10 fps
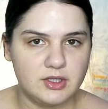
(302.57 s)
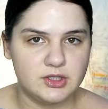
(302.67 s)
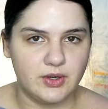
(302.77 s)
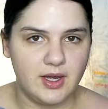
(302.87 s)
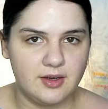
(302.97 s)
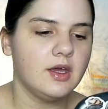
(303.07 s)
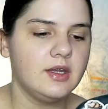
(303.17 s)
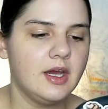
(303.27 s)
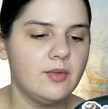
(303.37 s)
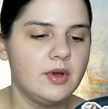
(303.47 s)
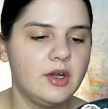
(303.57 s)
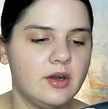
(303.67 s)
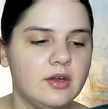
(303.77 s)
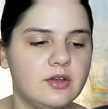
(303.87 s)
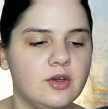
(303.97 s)
okay? And now what you're
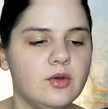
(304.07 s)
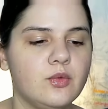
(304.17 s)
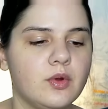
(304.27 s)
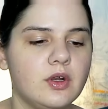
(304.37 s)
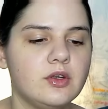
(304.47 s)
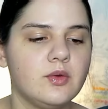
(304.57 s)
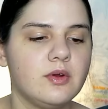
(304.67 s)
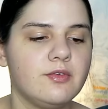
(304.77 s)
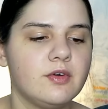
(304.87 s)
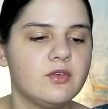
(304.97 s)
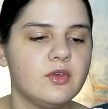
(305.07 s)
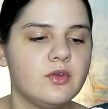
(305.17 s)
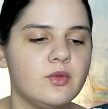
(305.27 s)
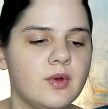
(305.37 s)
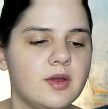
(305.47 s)
gonna do is we're gonna do our first little
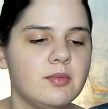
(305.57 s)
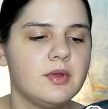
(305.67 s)
swipe.